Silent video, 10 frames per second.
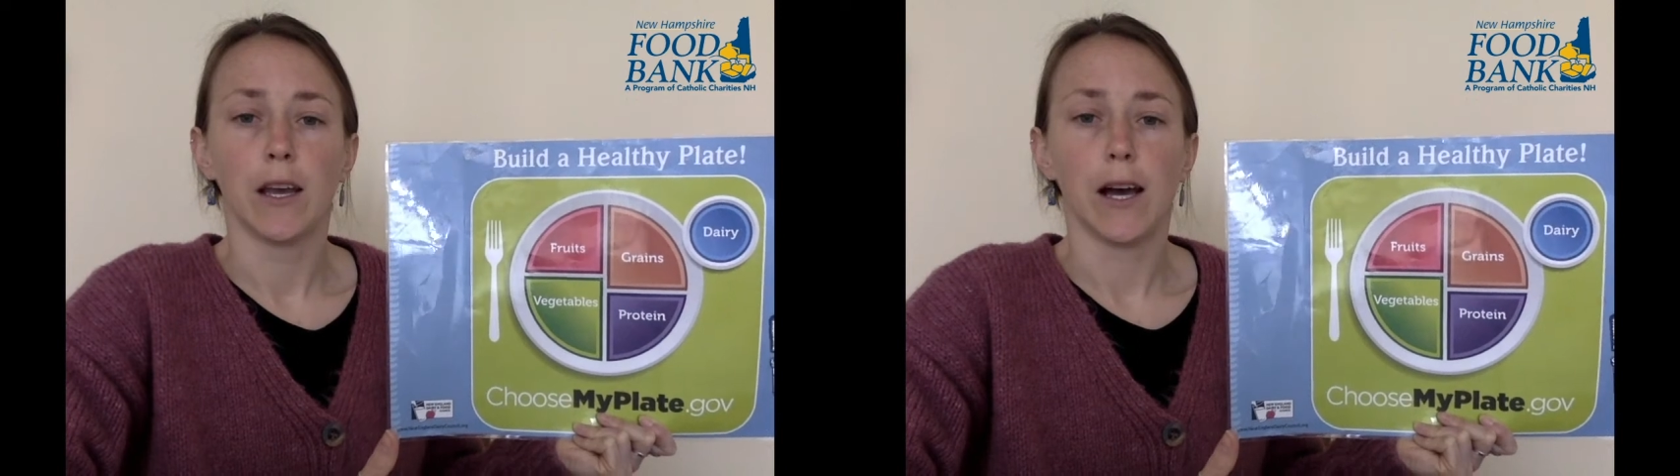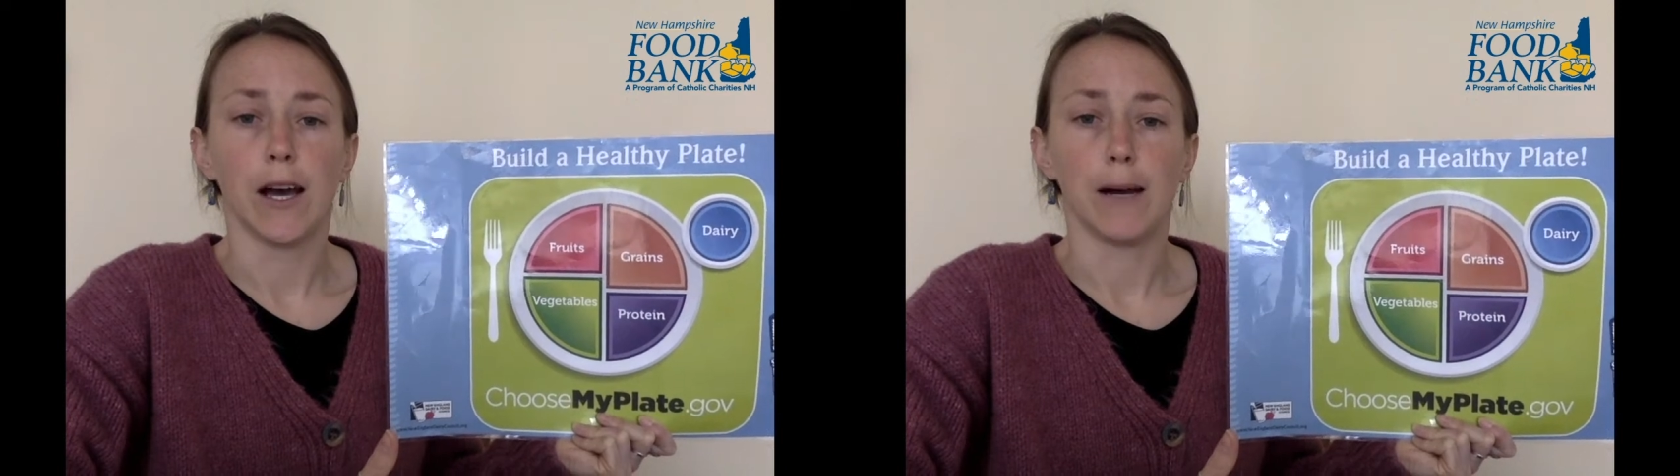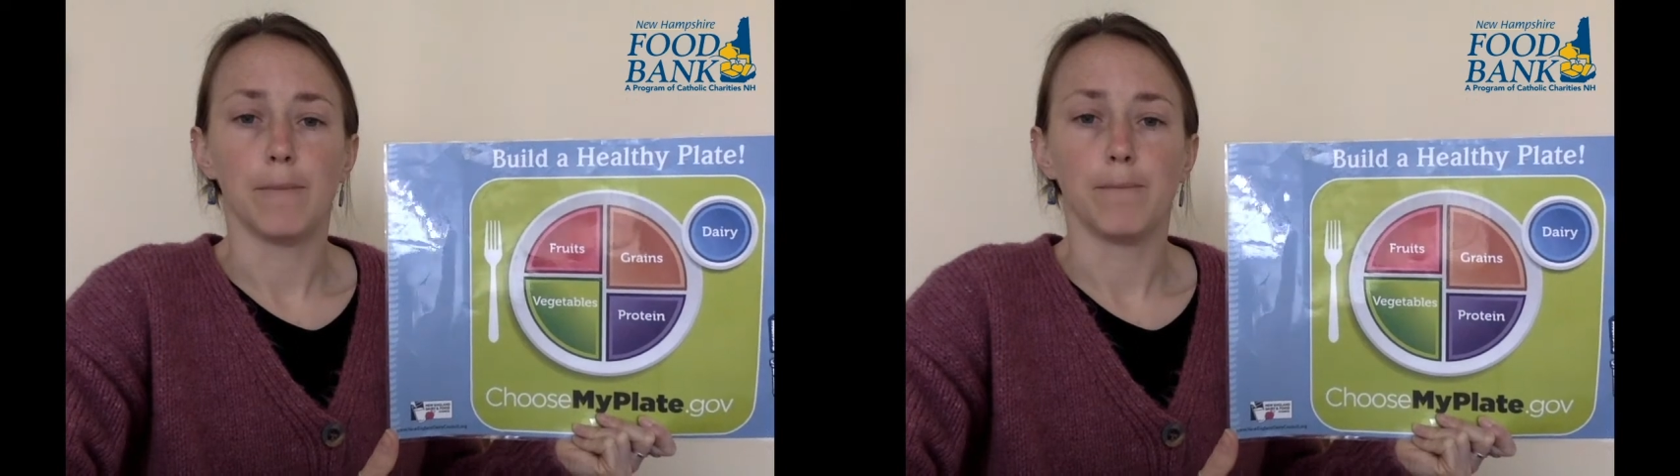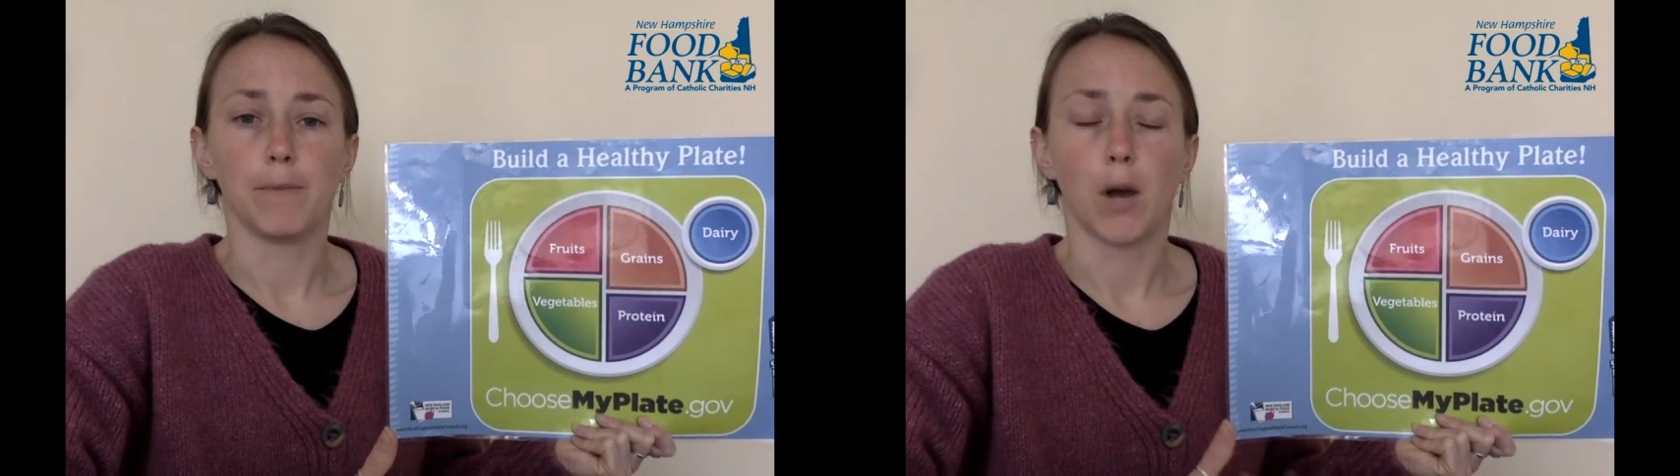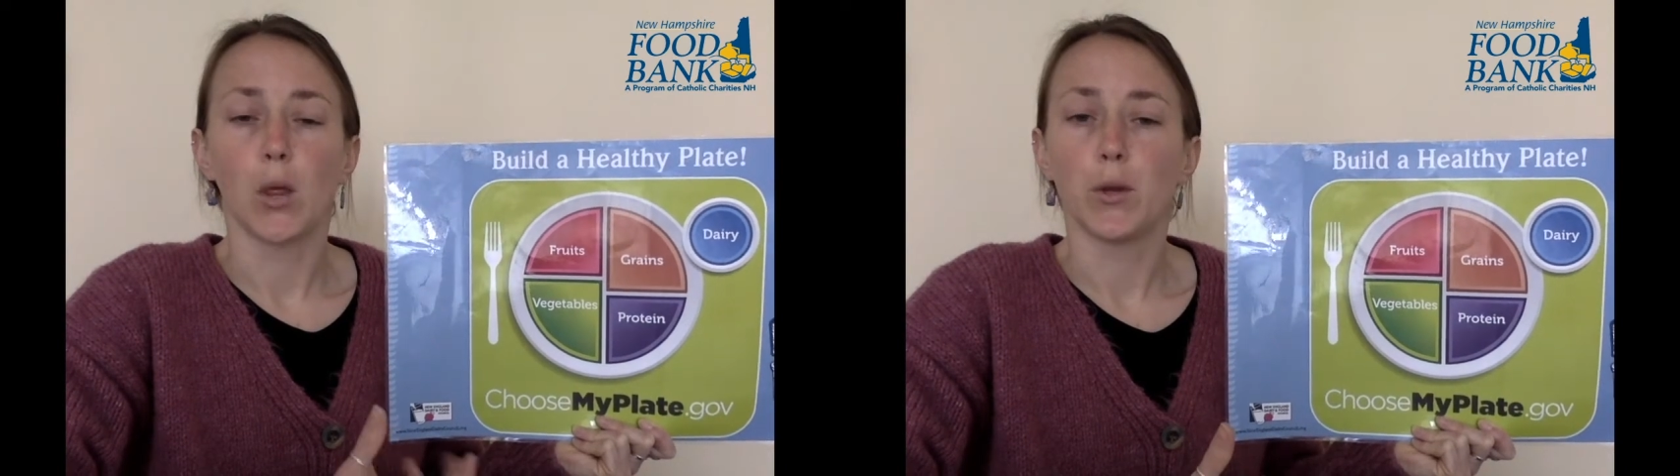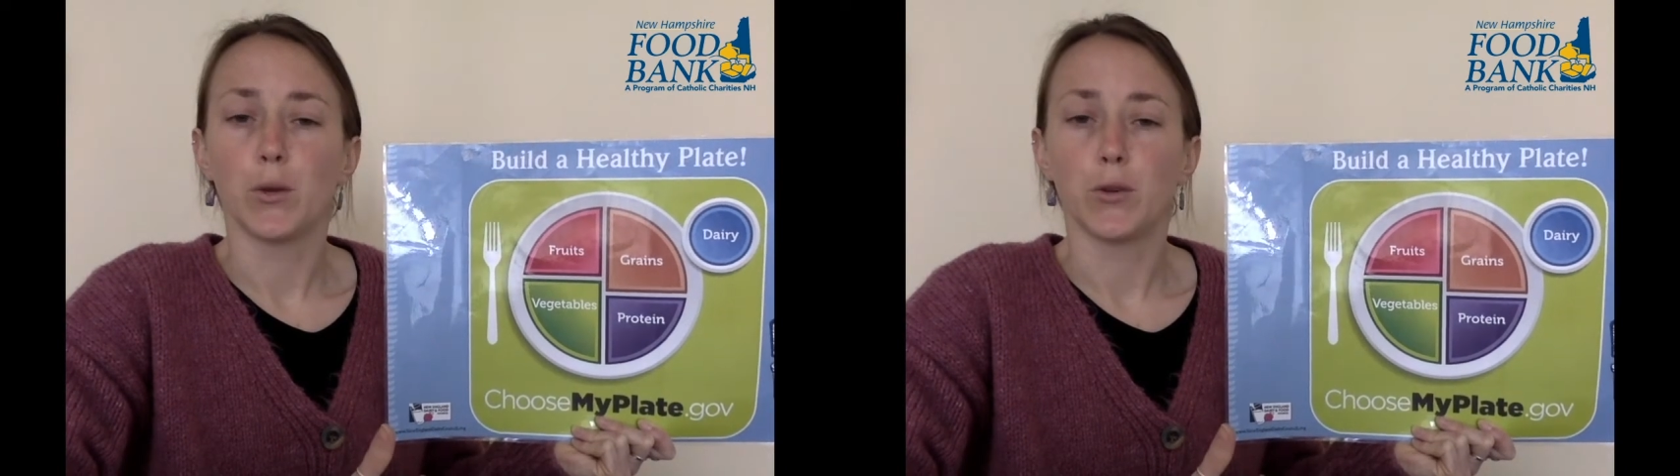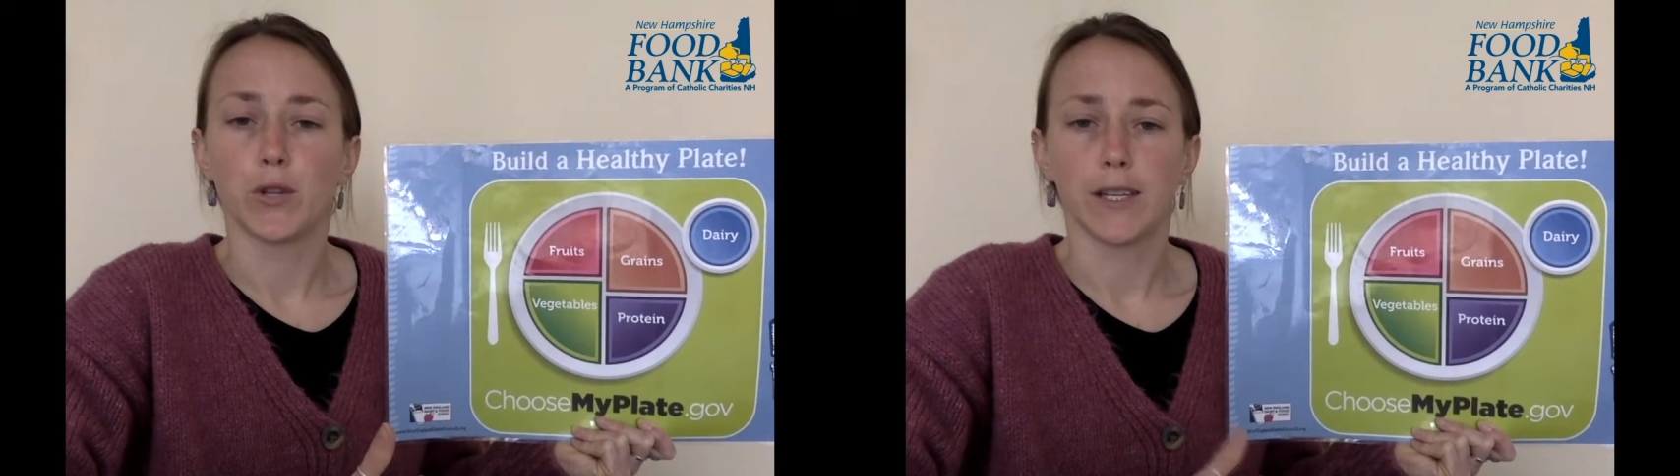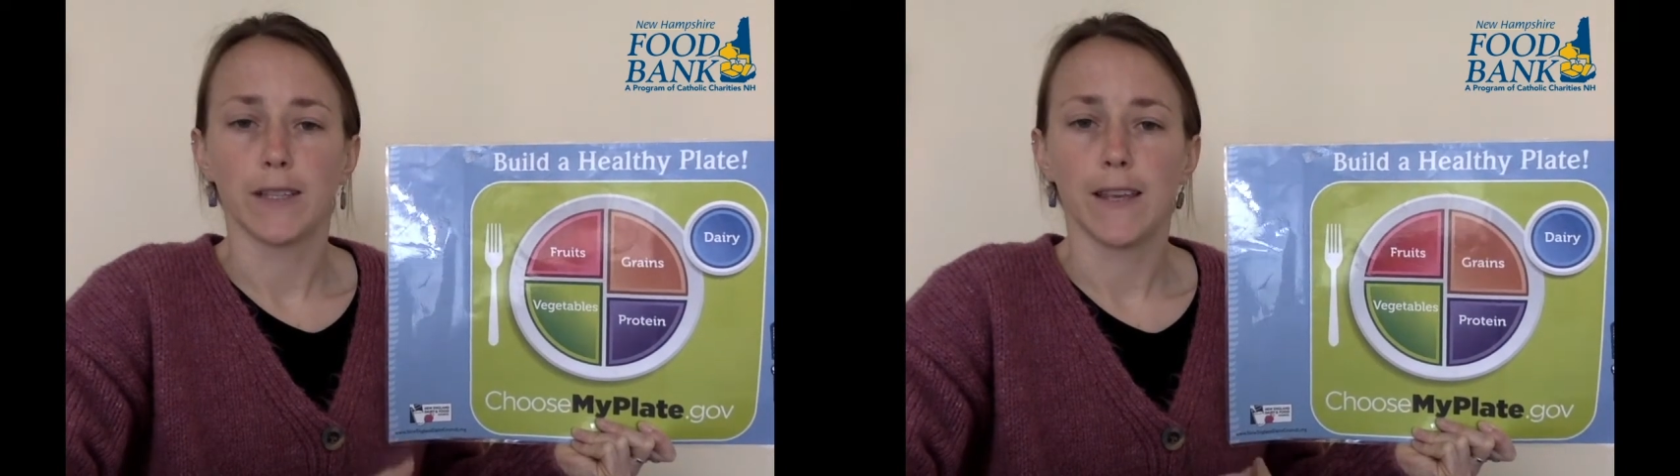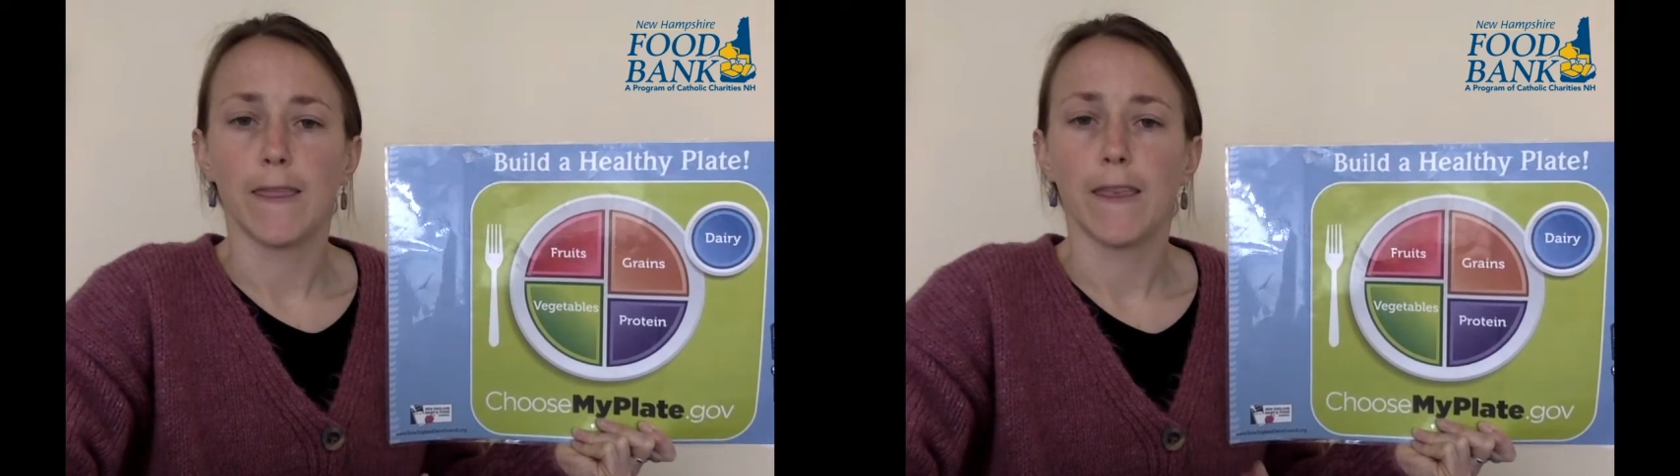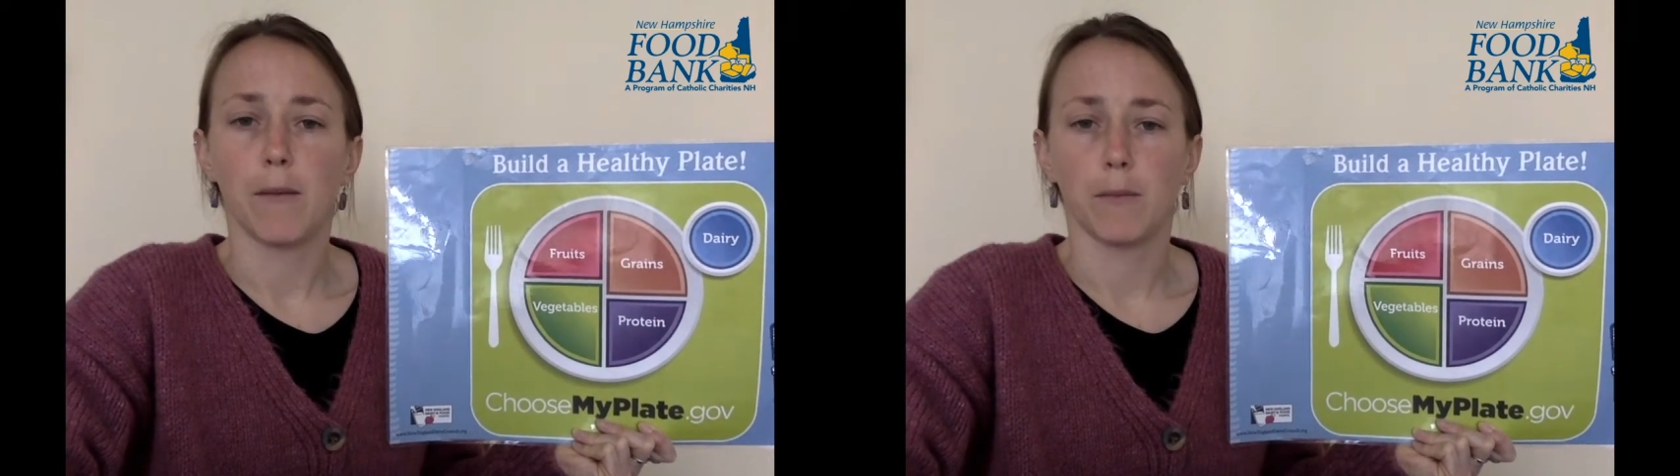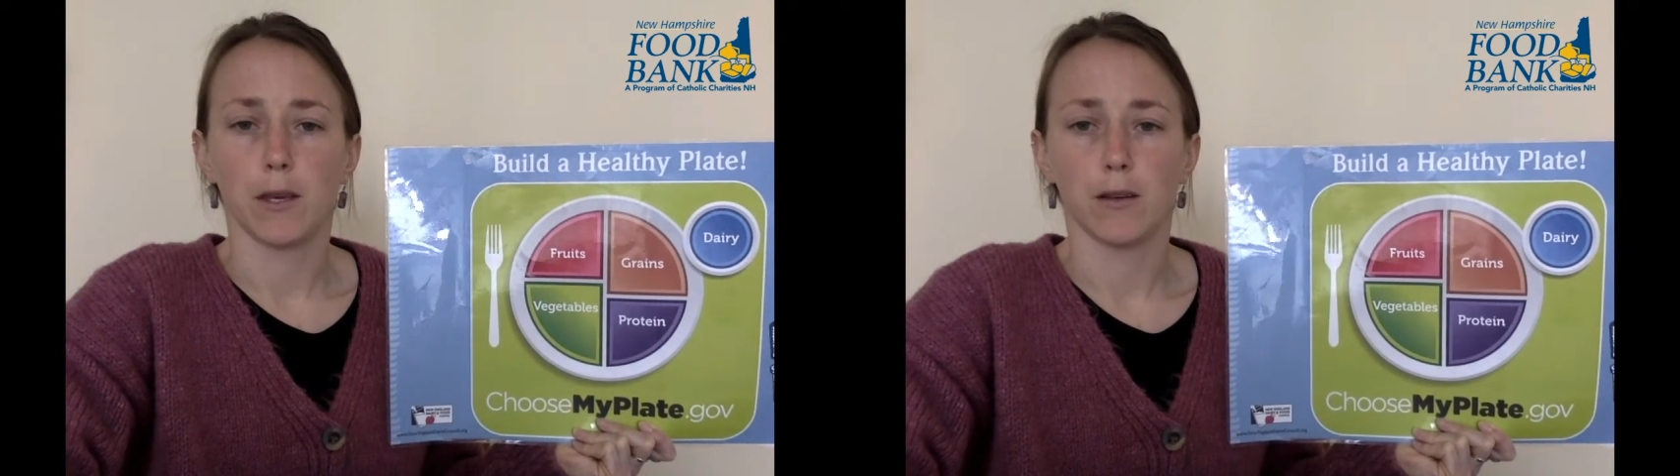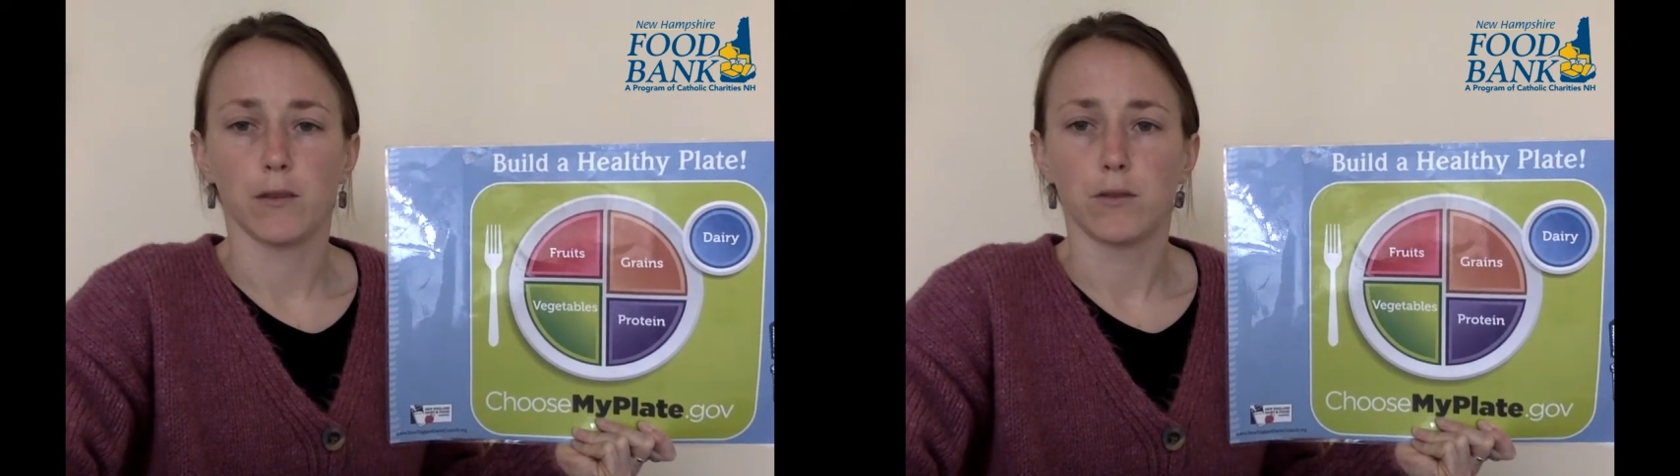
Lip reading: all the nutrients in that meal